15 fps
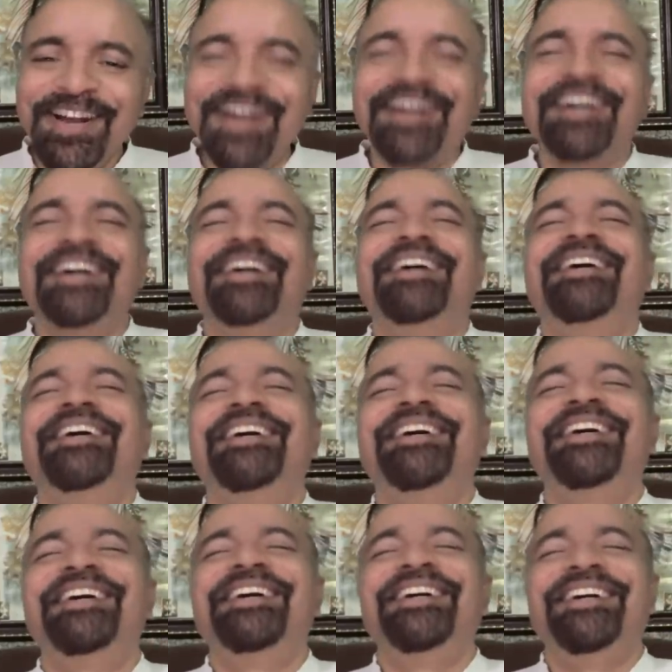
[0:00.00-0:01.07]

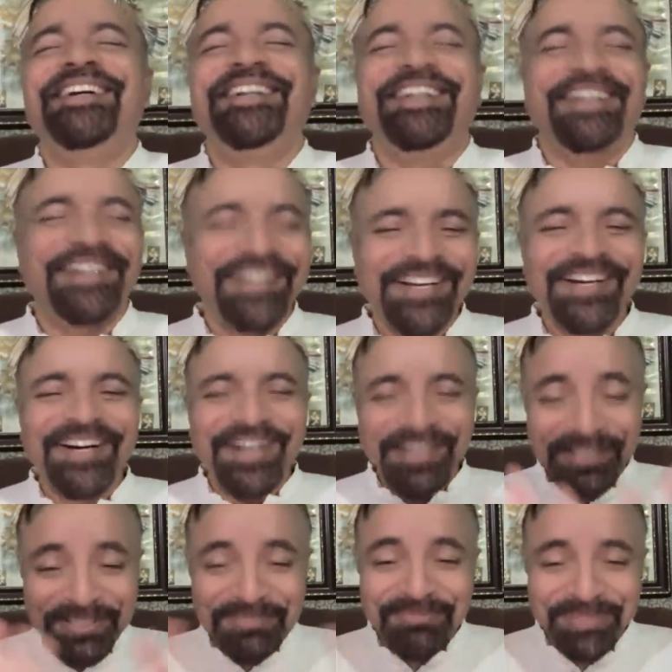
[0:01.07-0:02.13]

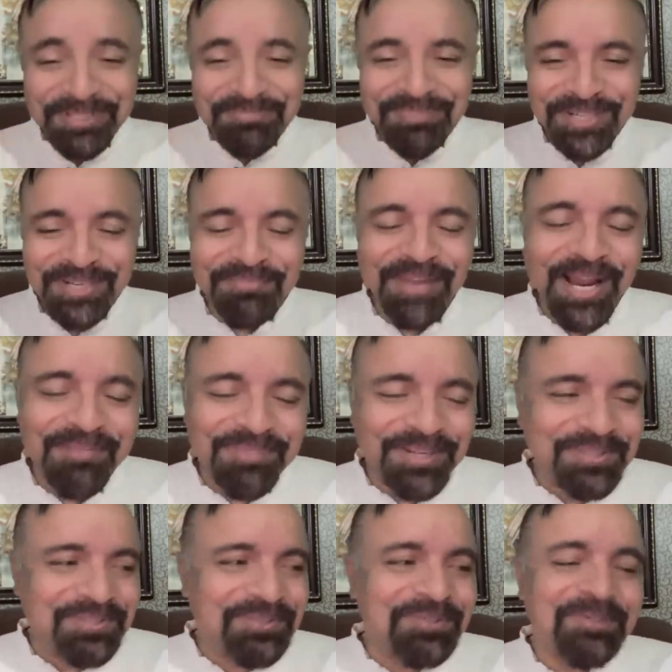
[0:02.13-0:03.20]
he's made a map
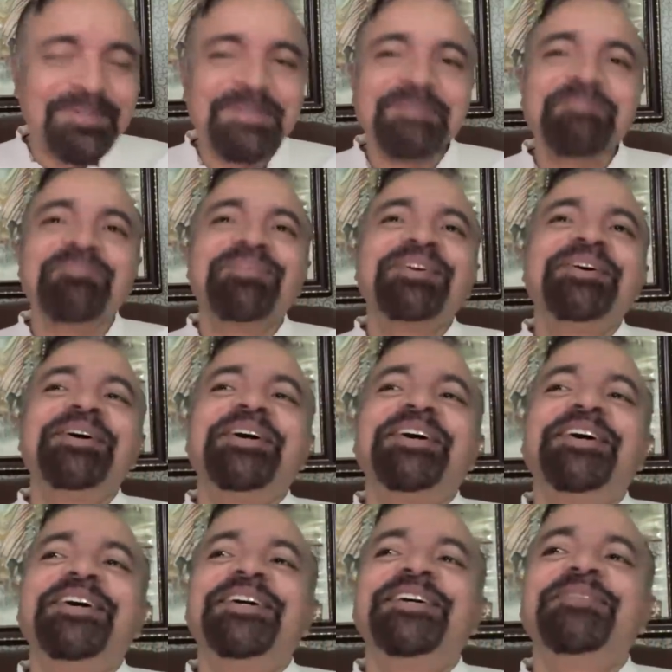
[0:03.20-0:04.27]
also.
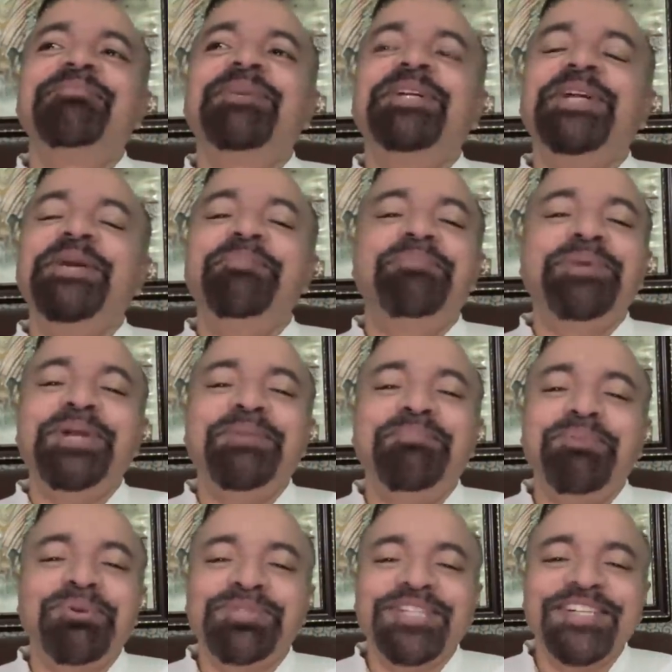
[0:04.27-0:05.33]

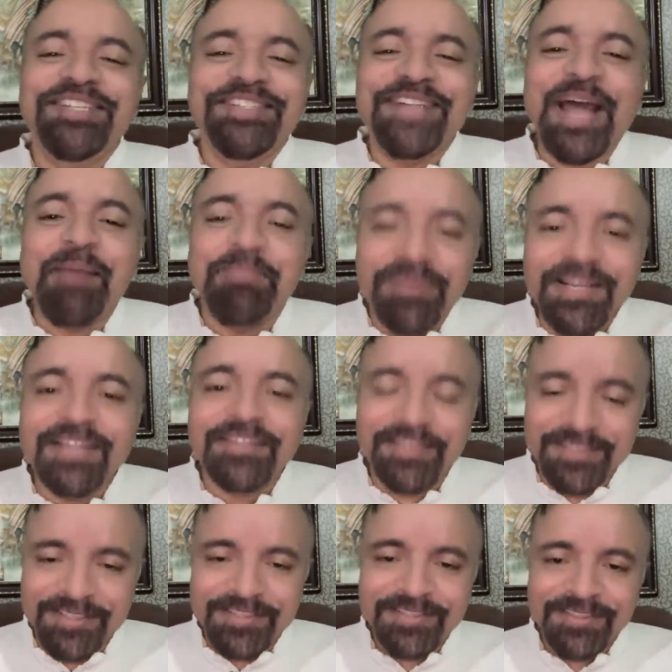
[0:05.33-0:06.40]
Implosion doesn't happen like
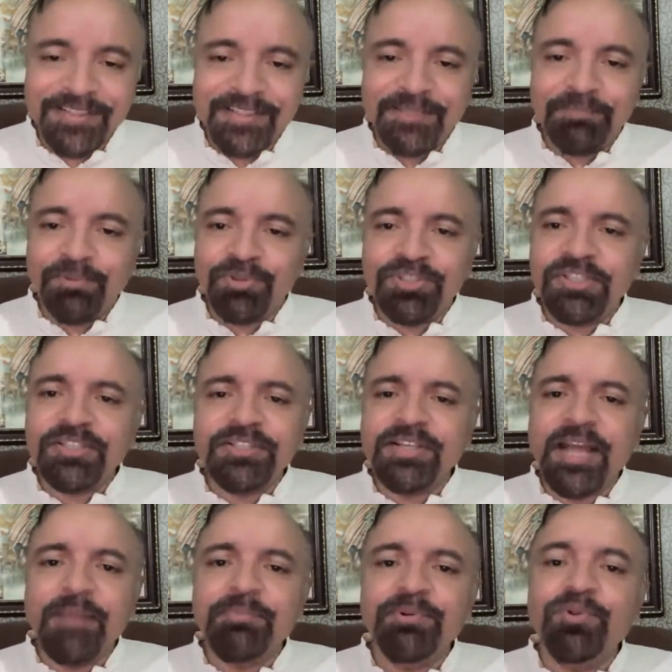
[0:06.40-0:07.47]
this. Implosion
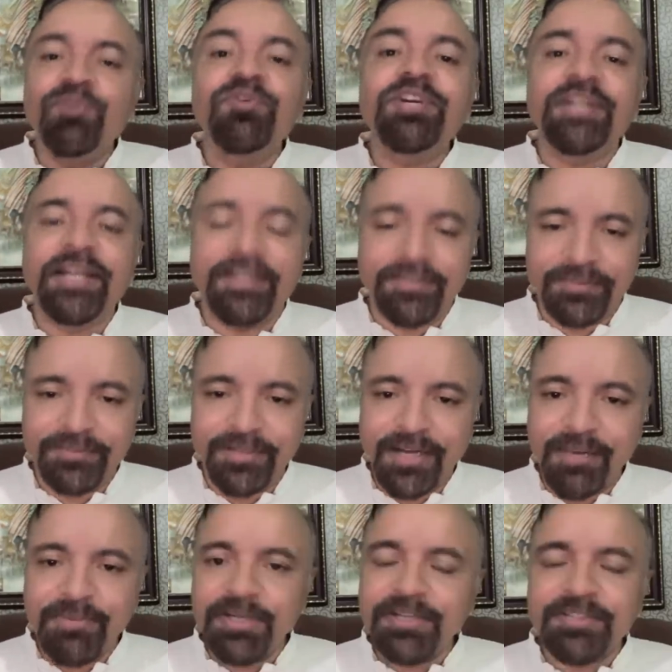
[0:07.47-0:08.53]
doesn't happen overnight.
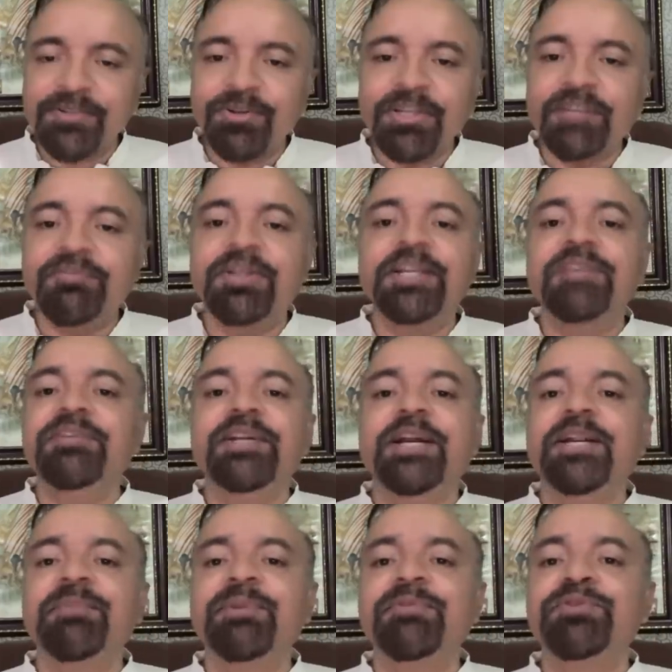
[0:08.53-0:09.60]
I mean, it's not that one day we'll
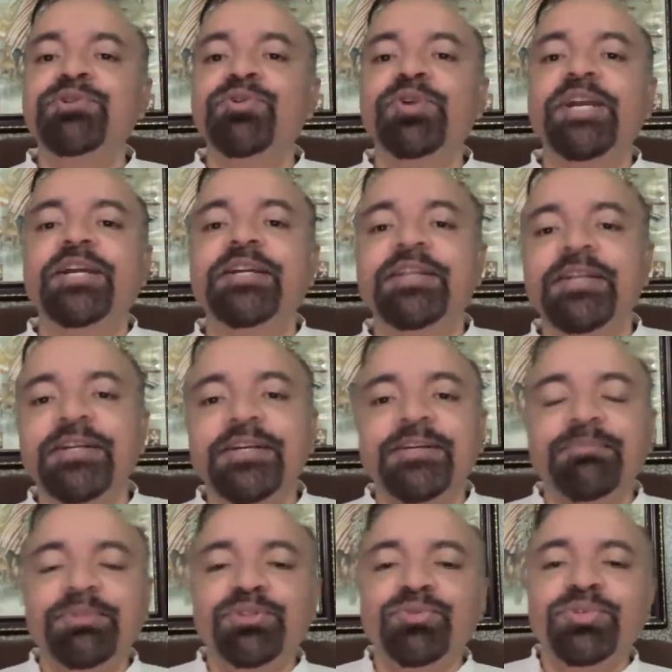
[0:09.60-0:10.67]
get up and we'll say, okay,
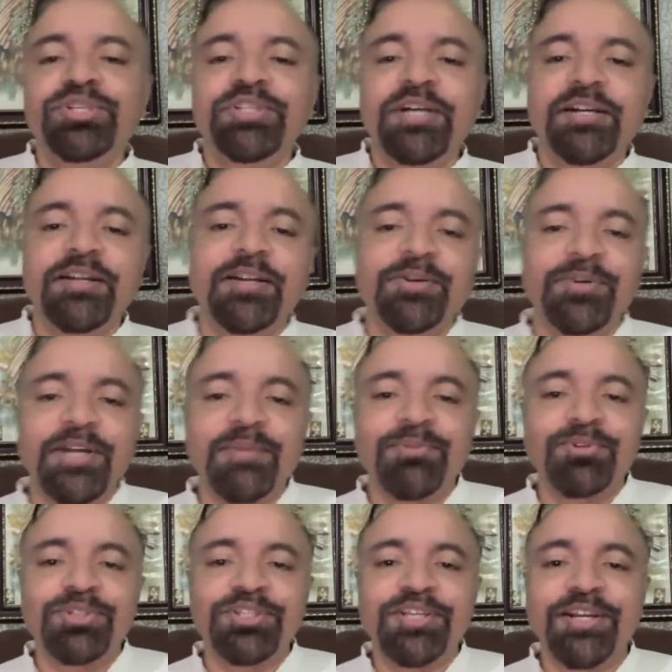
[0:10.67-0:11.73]
Pashtunistan alag ho gaya,
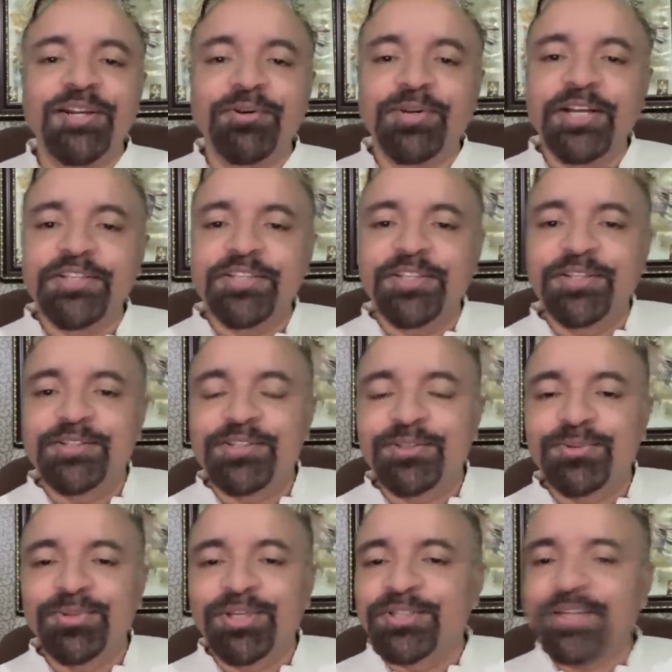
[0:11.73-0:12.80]
Balochistan alag ho gaya,
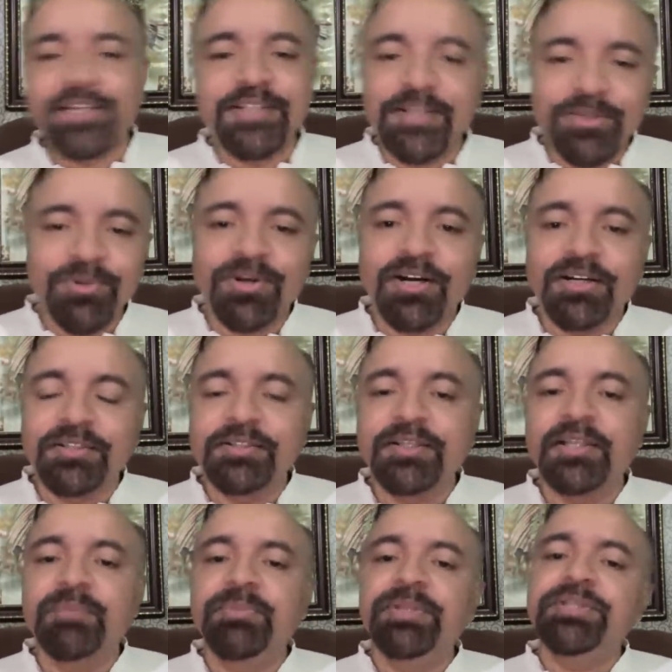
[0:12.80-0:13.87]
Sindhu Desh, aisa nahi hoga.
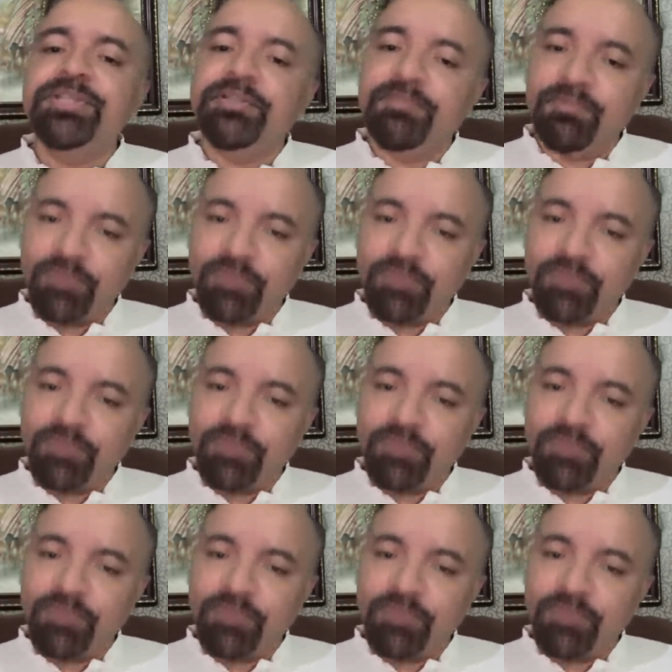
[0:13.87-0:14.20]
There'll be civil,